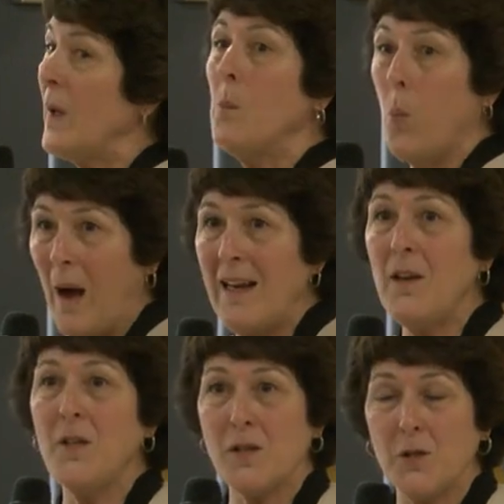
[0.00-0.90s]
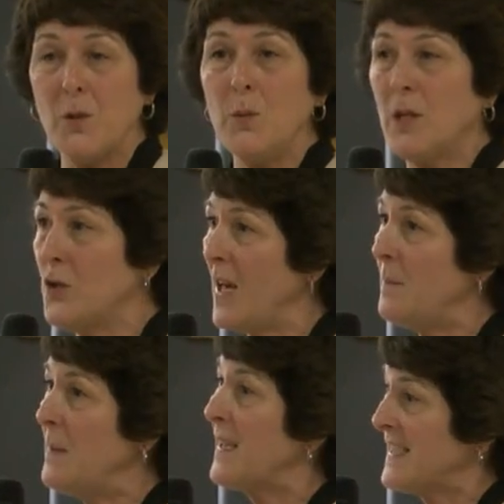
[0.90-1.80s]
we won the suit, the
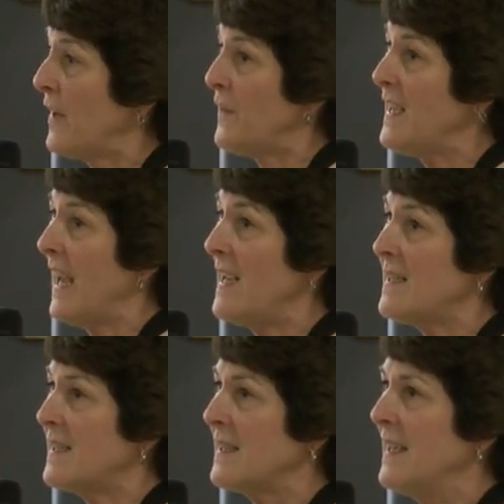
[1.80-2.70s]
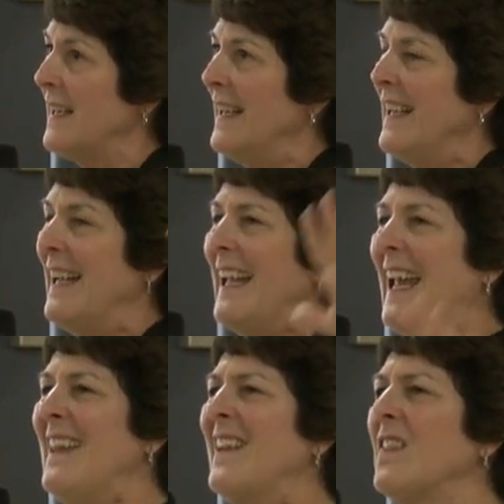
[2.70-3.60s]
Jamie McDuffy case,
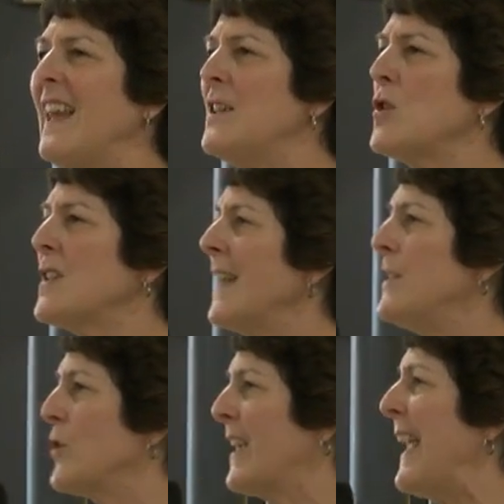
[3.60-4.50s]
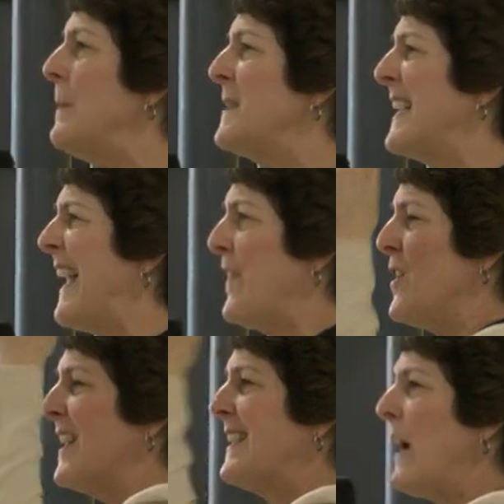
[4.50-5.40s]
and the legislature came together,
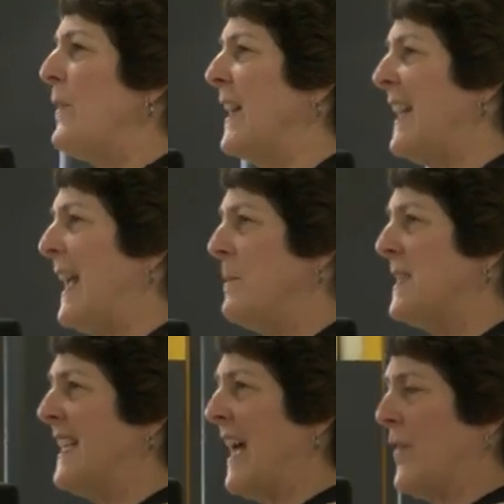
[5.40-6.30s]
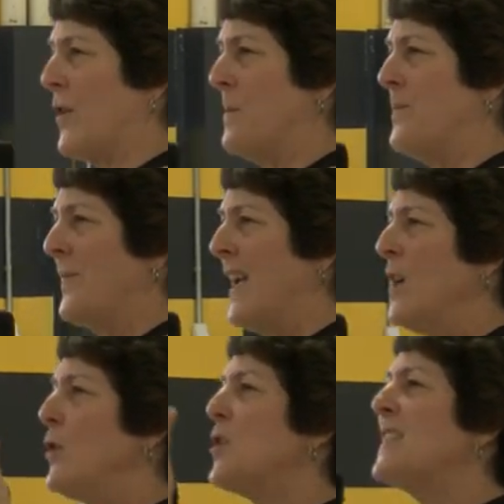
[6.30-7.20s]
your governor came together,
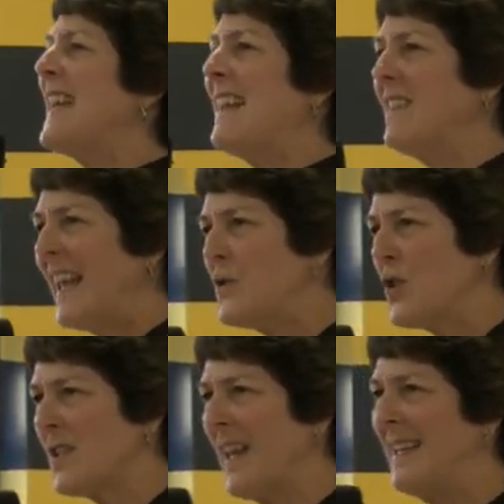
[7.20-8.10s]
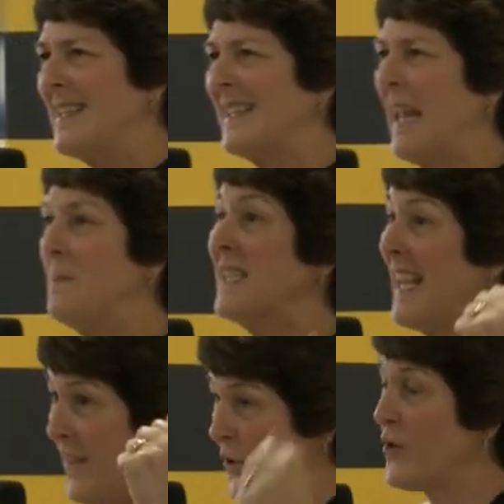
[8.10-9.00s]
your state legislators came
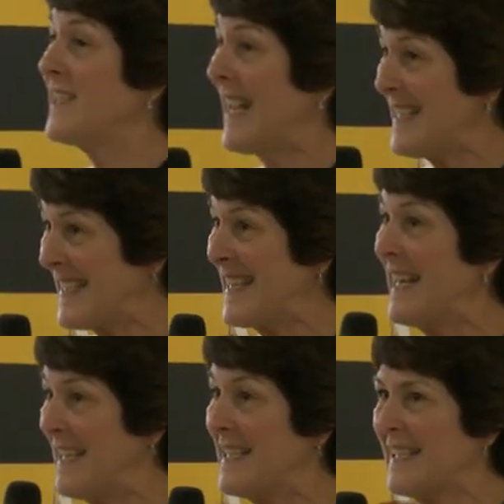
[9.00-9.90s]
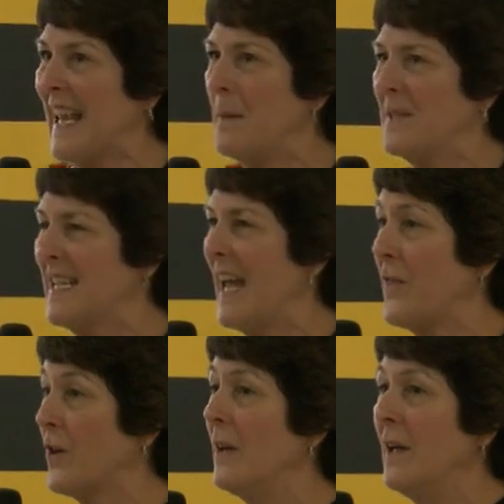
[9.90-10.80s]
together, your state senators came
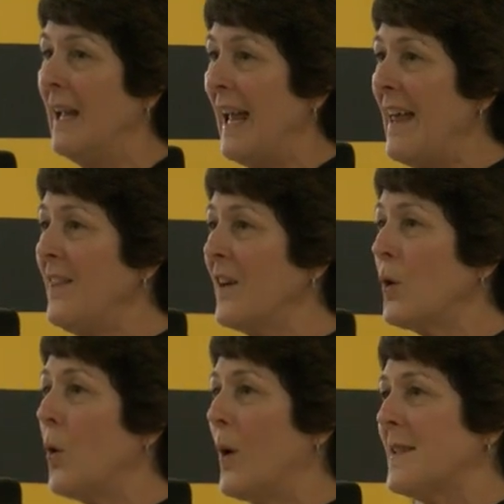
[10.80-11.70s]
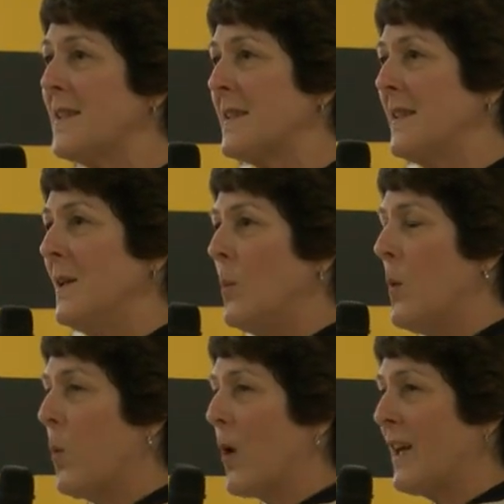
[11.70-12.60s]
together, and the courts
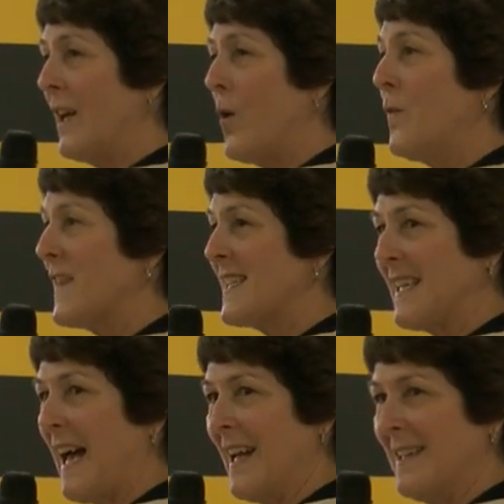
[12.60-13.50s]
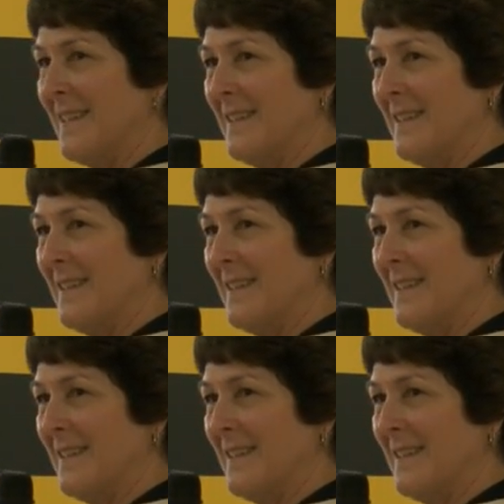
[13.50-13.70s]
were working over the side.